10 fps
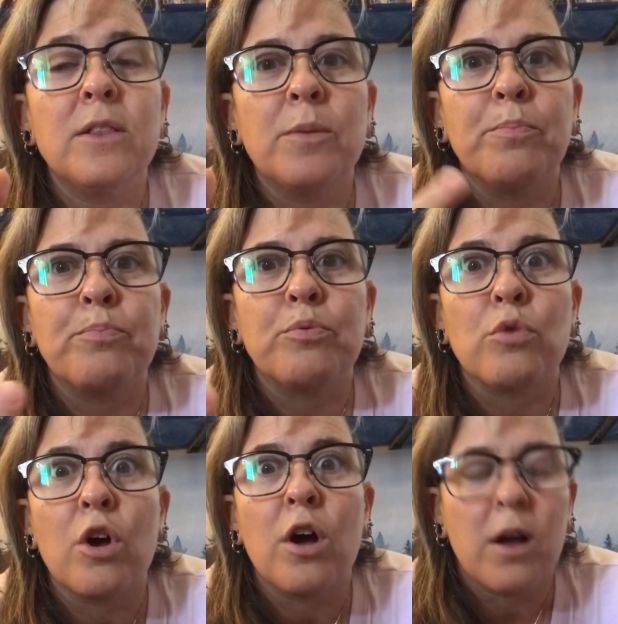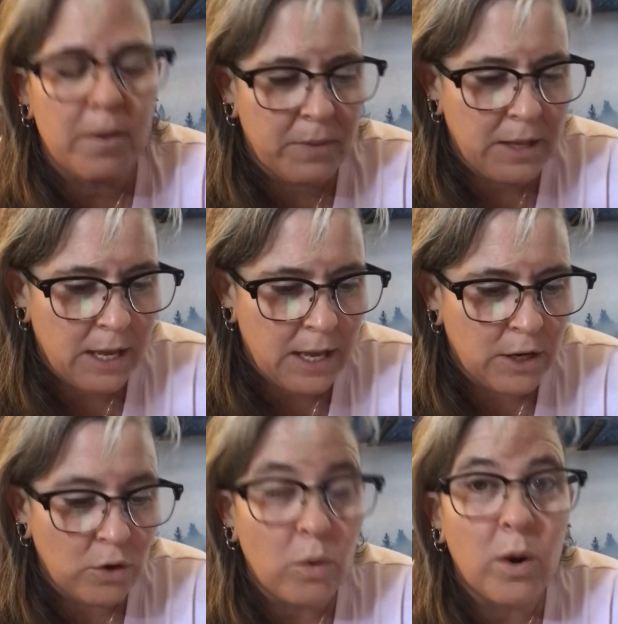The prom king
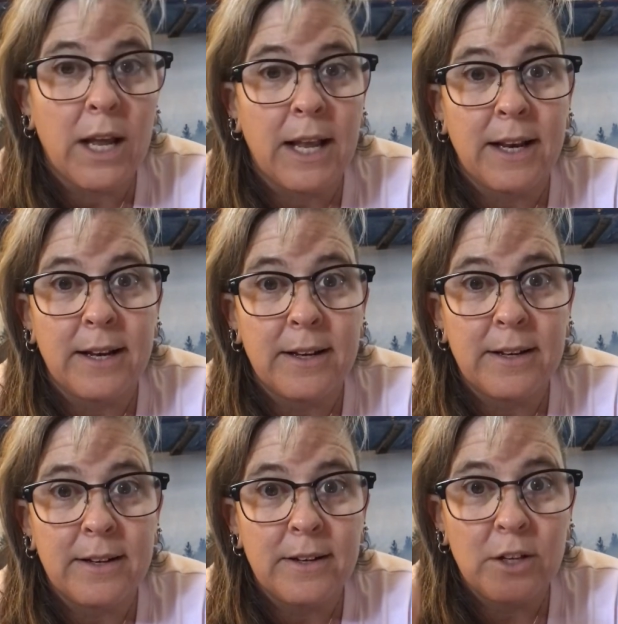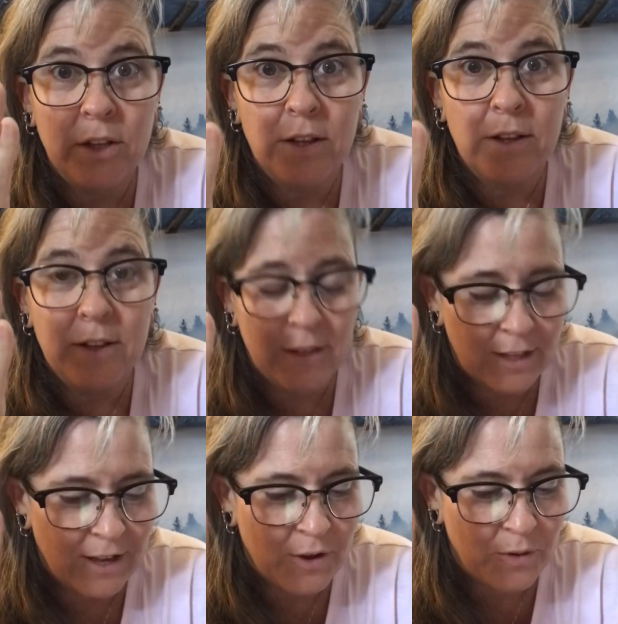and queen.
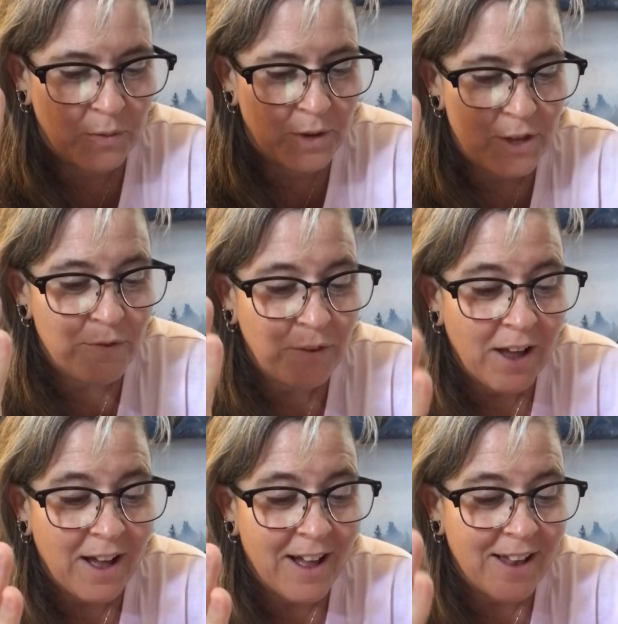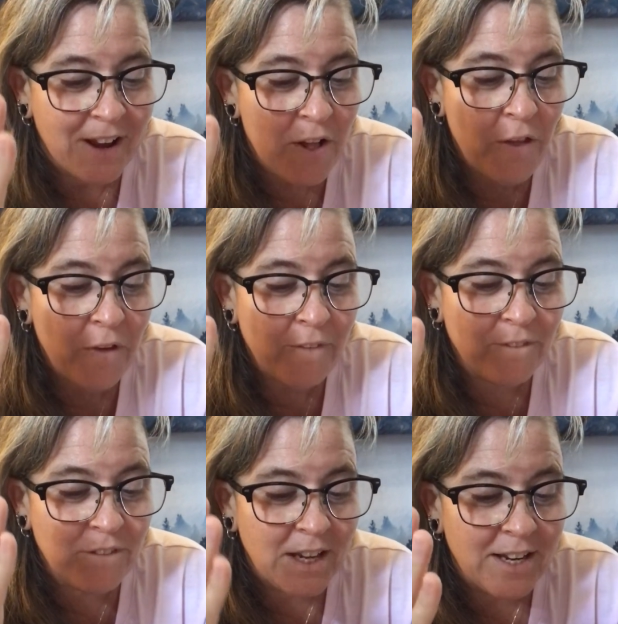When you've got
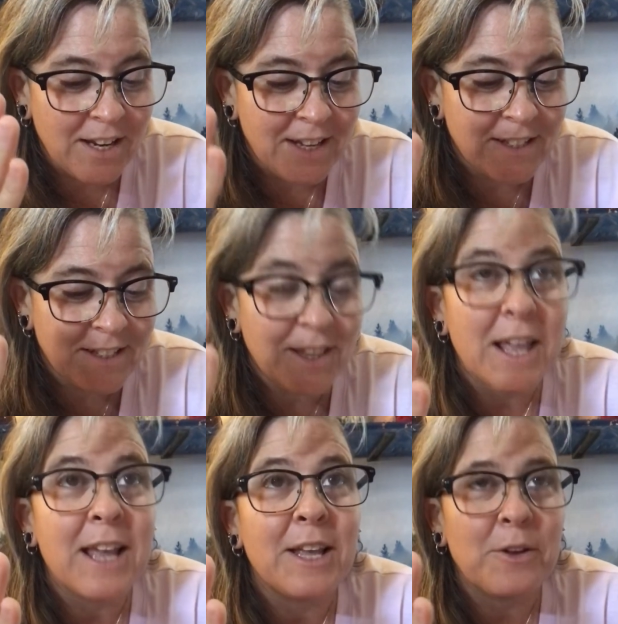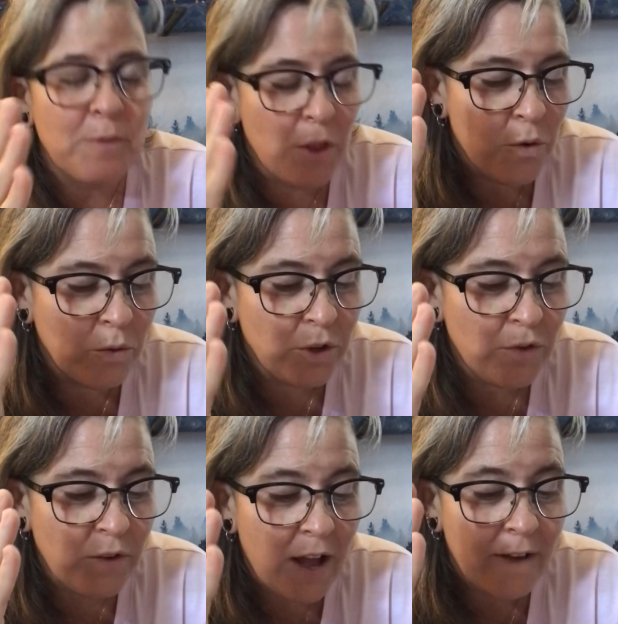Venus, thank you. When
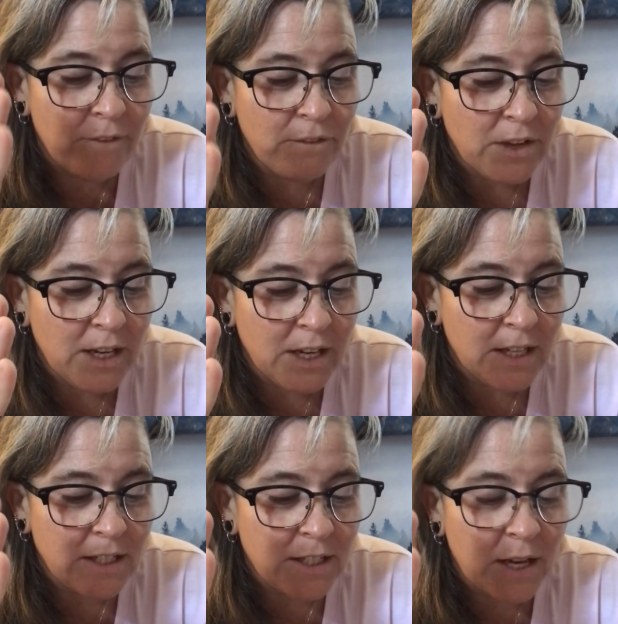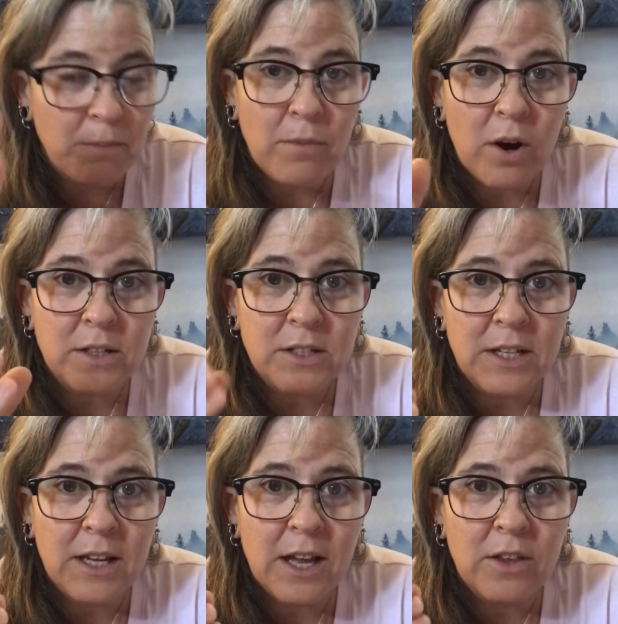you've got Venus and Mars
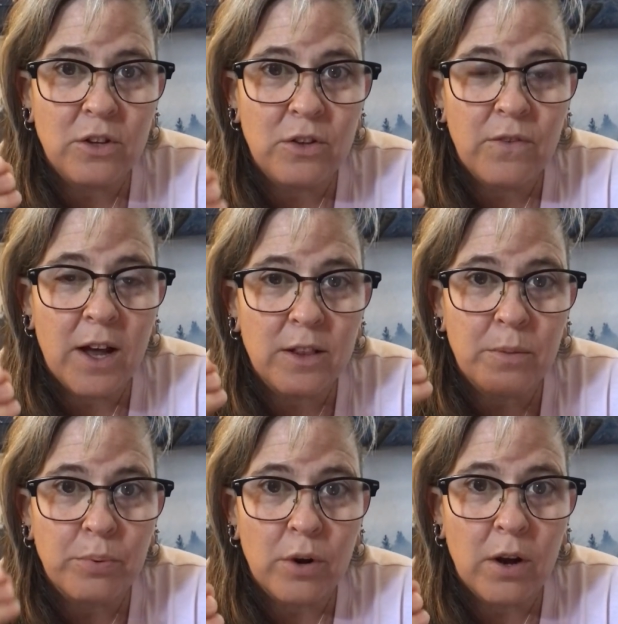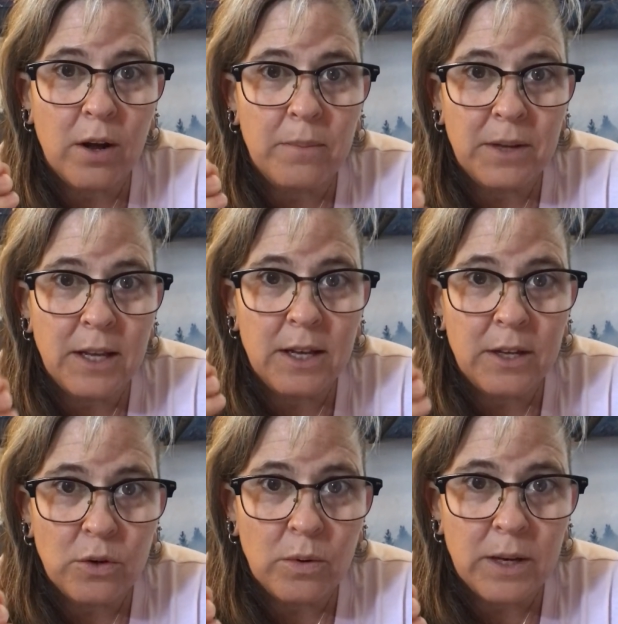together, you've got the prom king
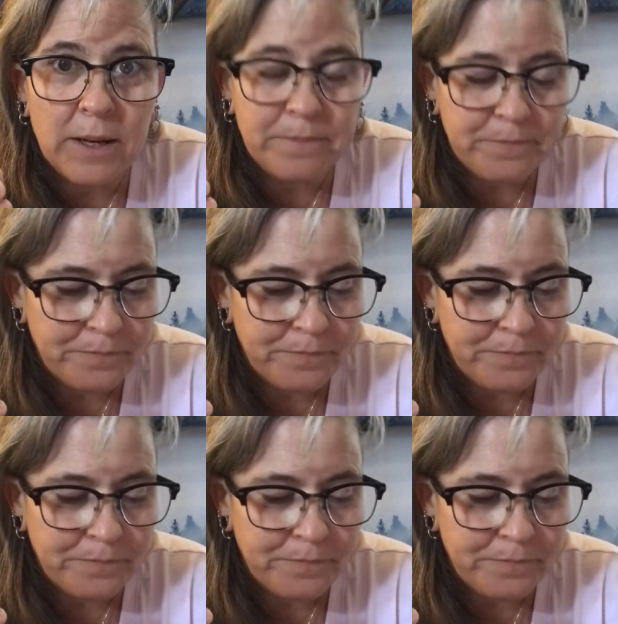and queen.